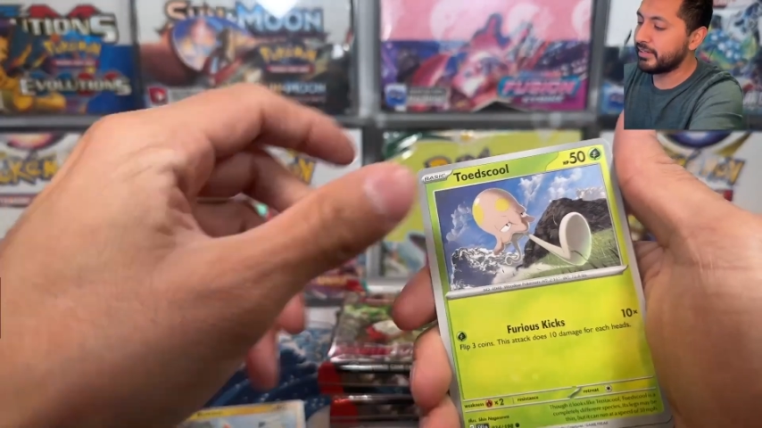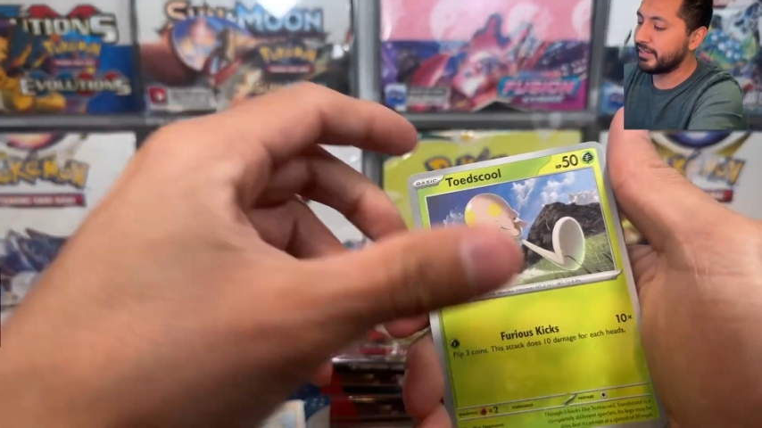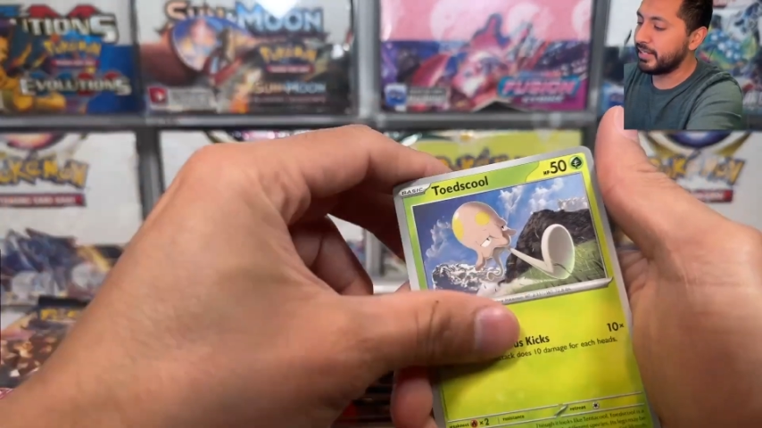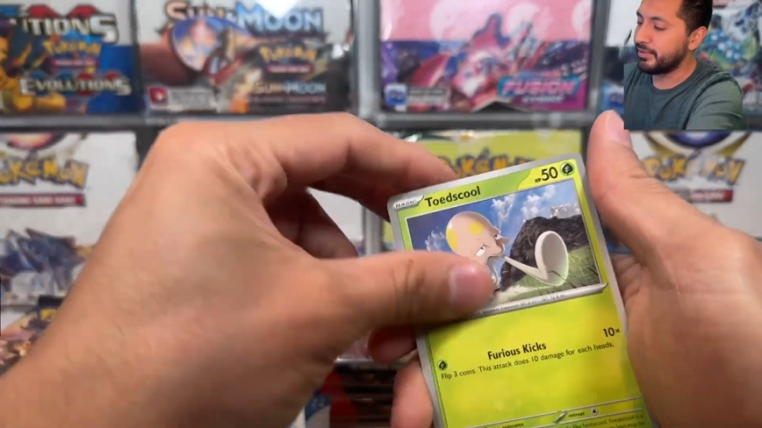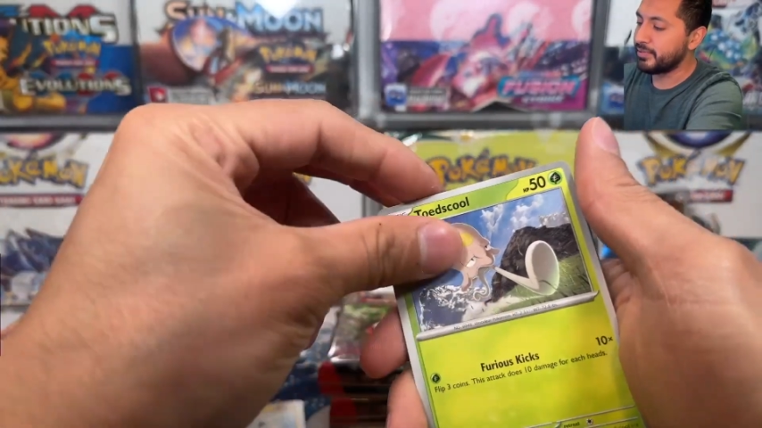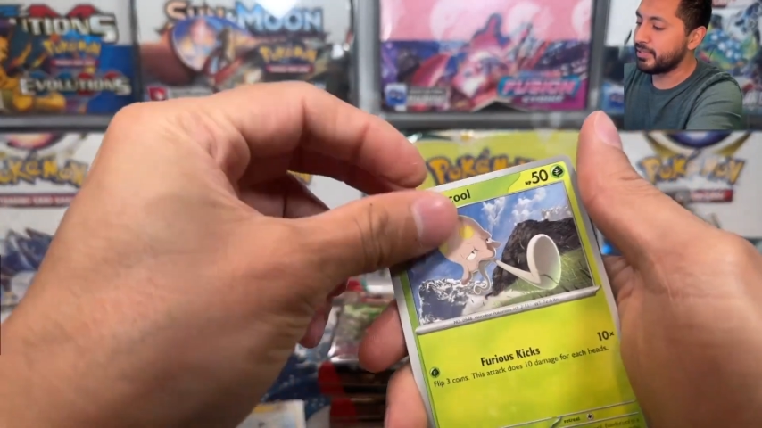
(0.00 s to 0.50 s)

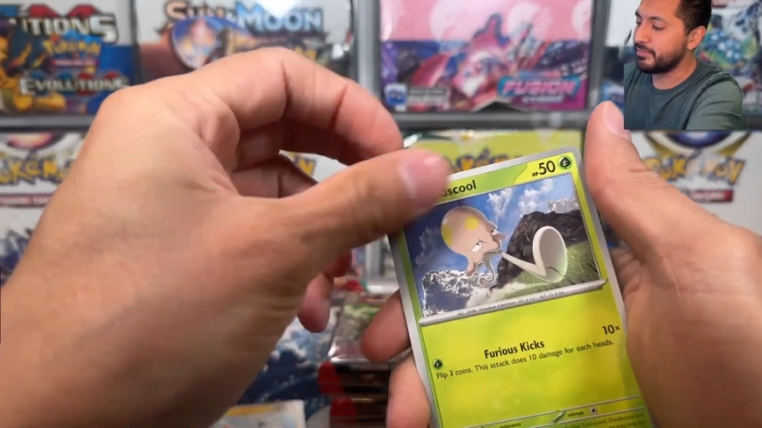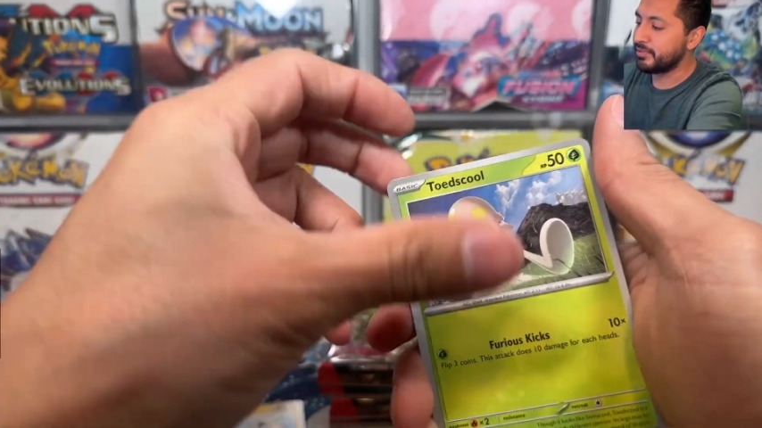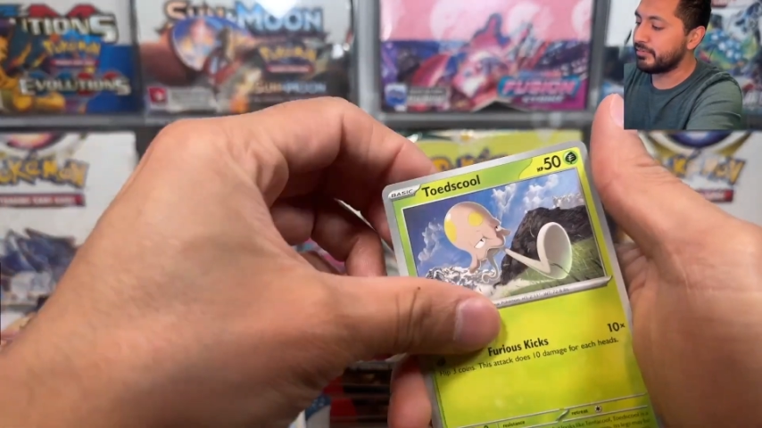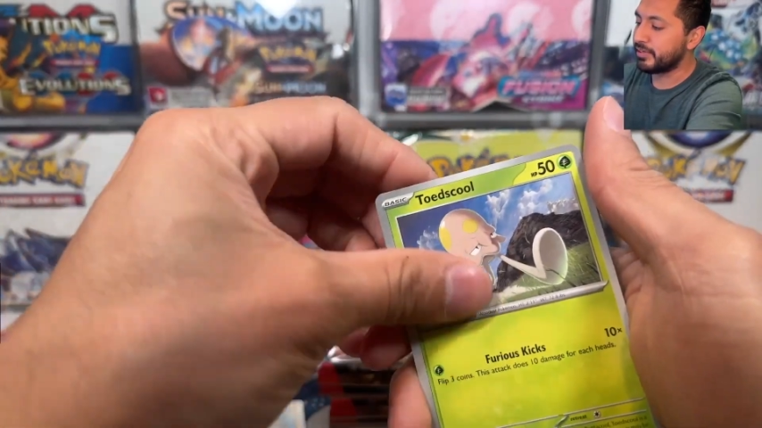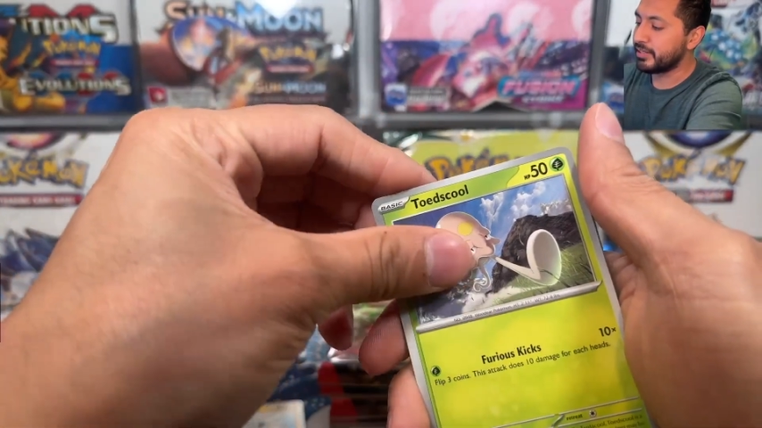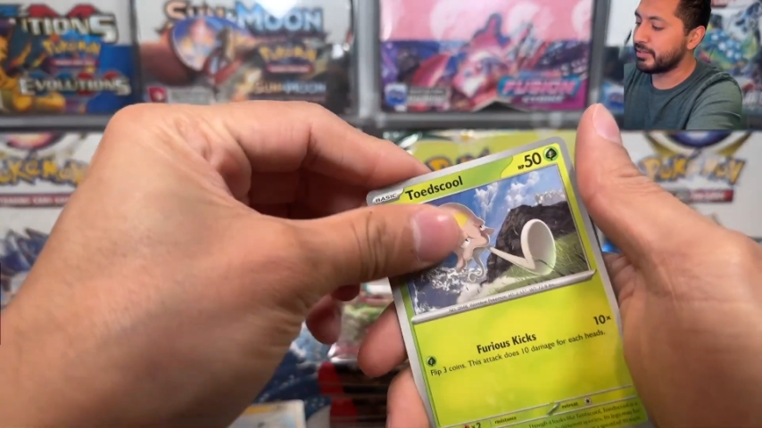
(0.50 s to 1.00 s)
And then when you
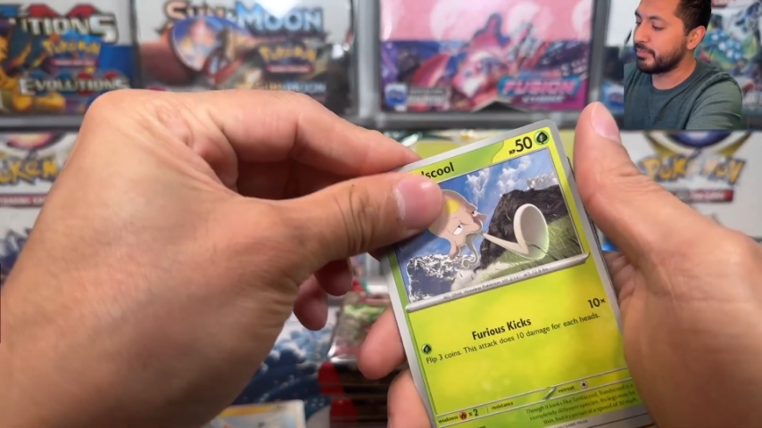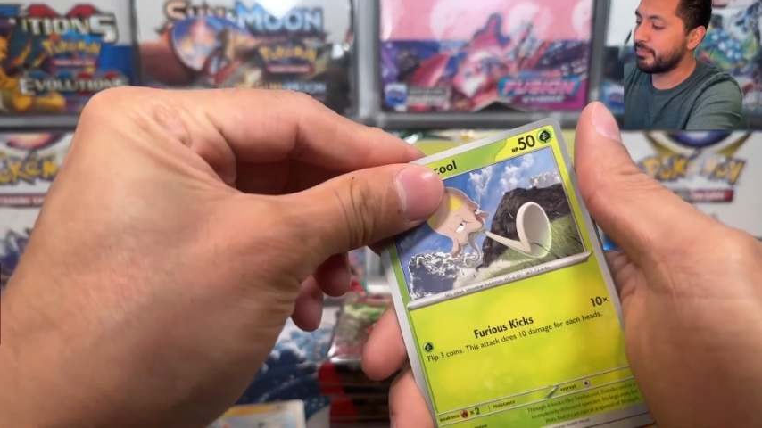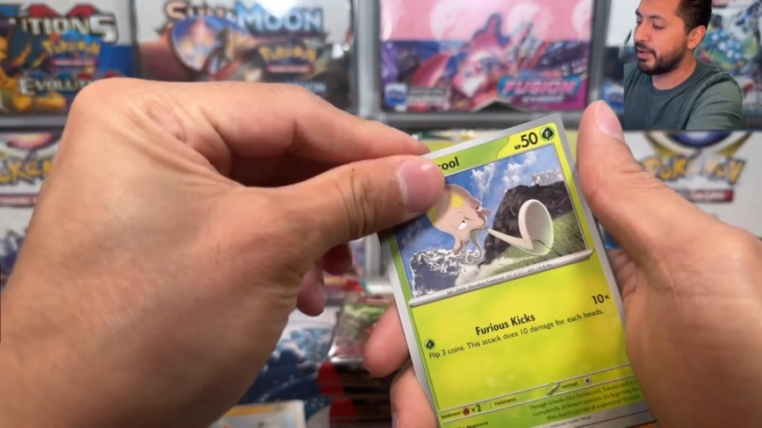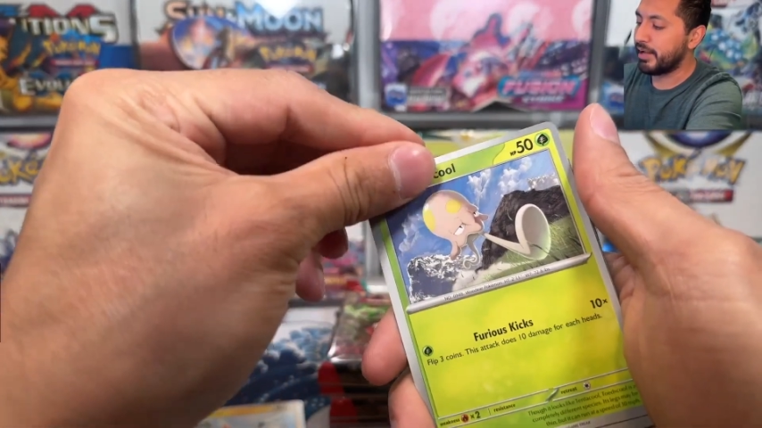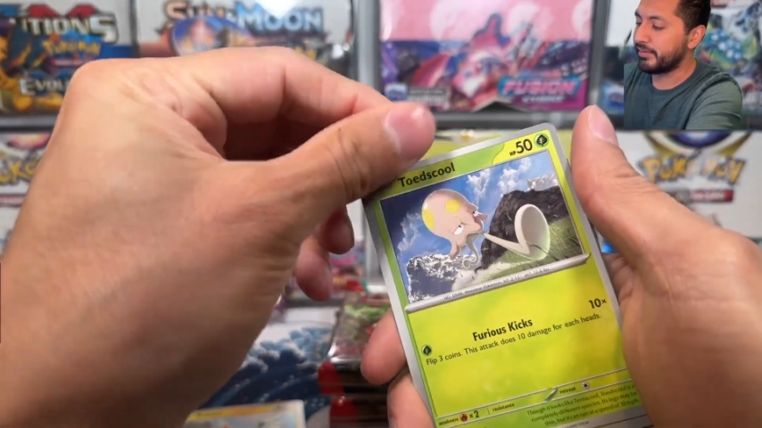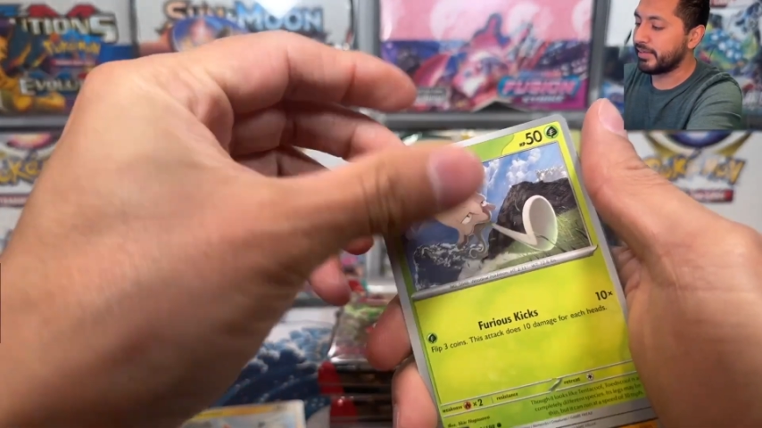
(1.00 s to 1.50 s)
move on to
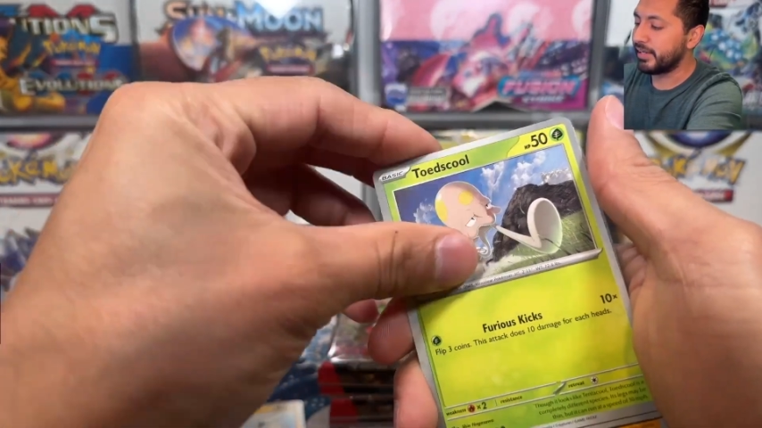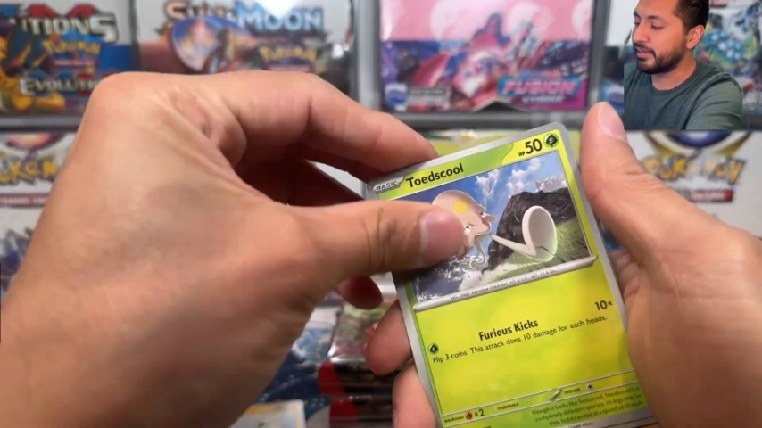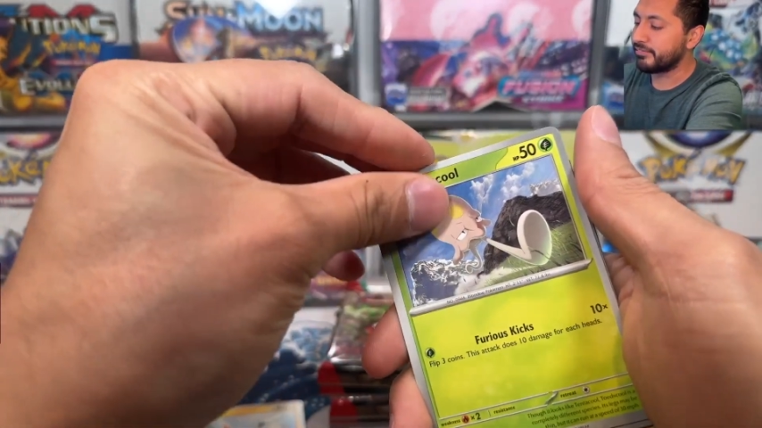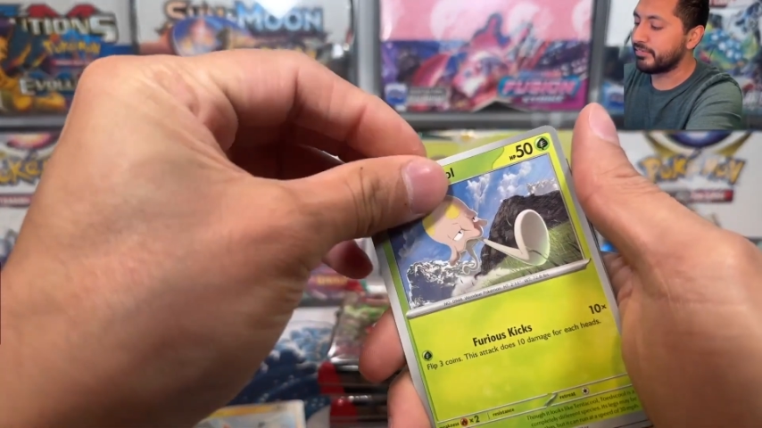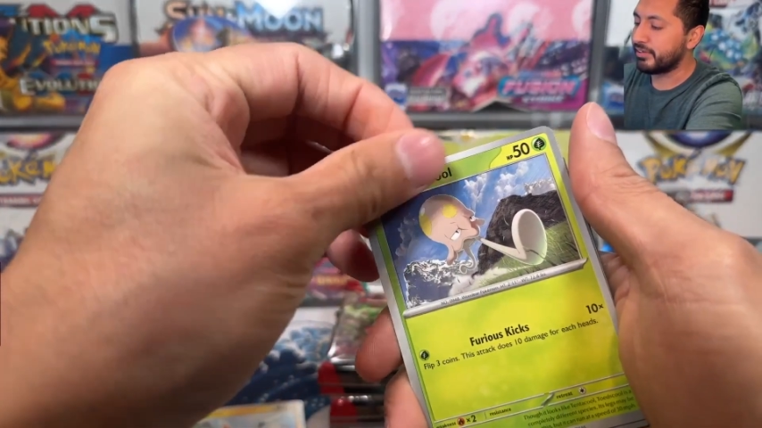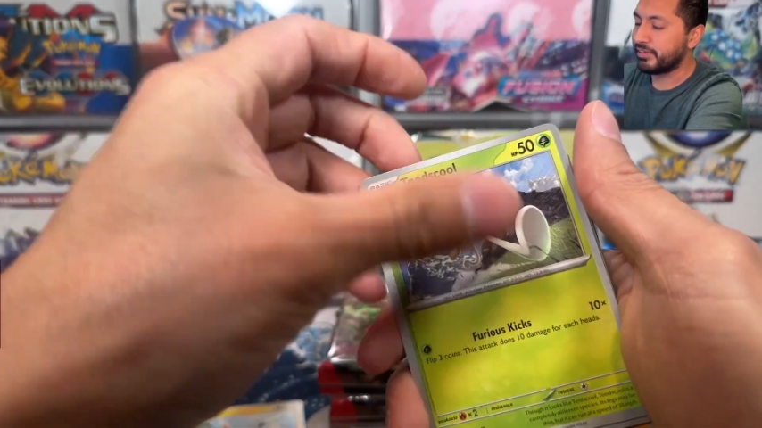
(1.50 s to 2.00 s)
Paldea
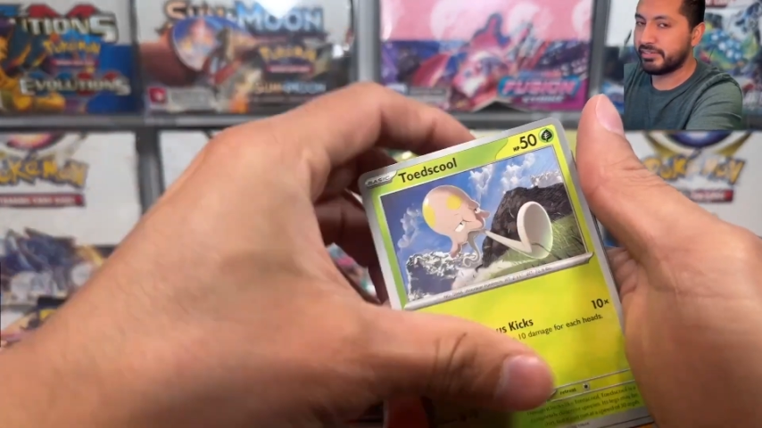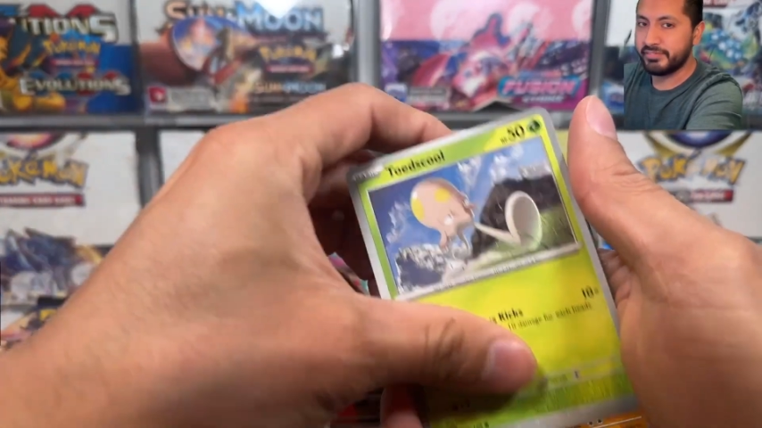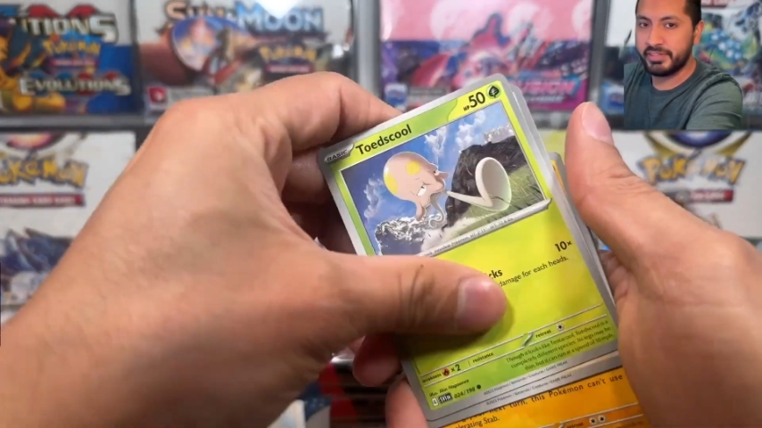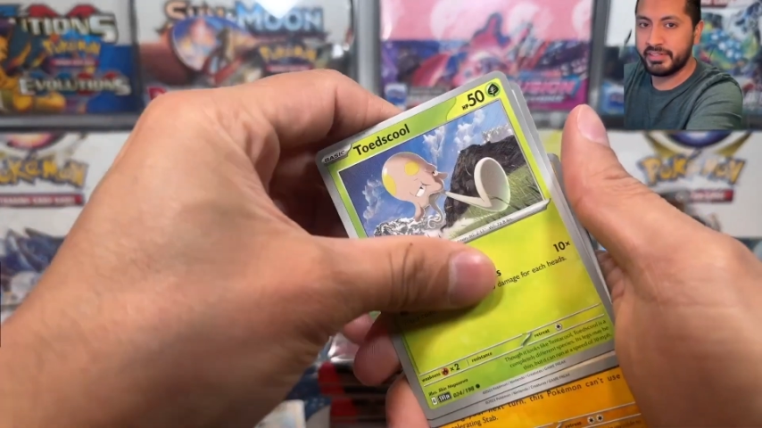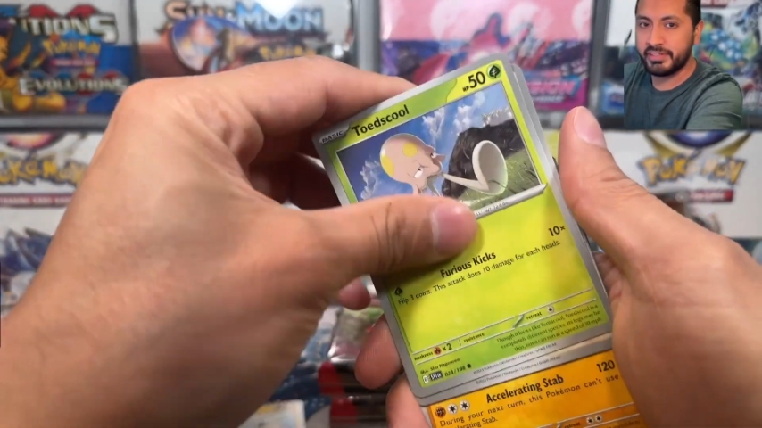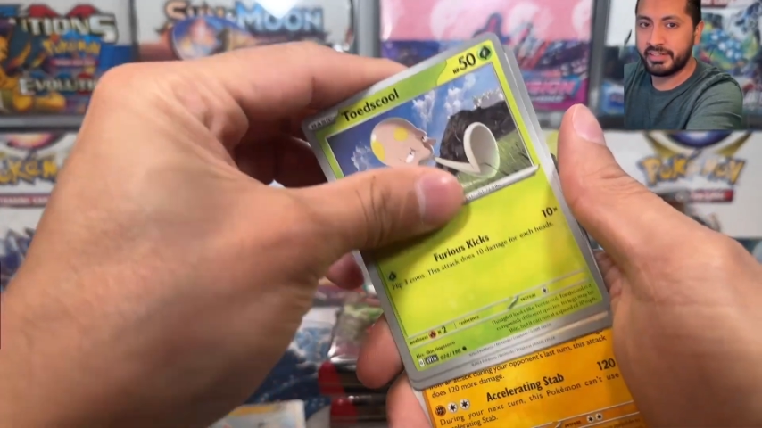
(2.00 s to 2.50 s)
Evolved,